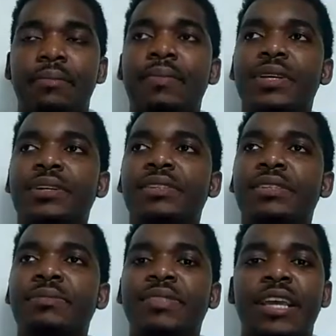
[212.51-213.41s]
Because
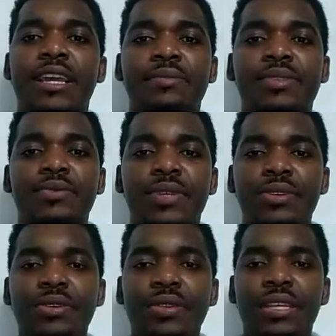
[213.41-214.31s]
sometimes we
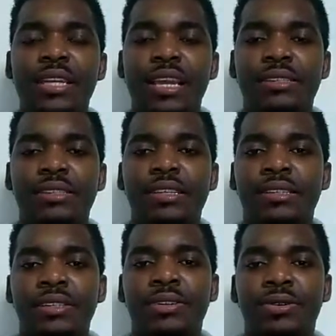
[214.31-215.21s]
know that a
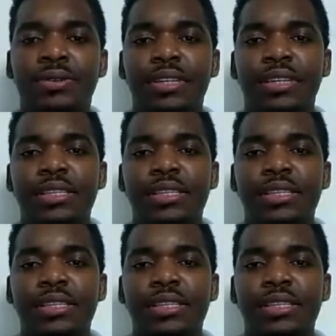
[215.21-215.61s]
testicle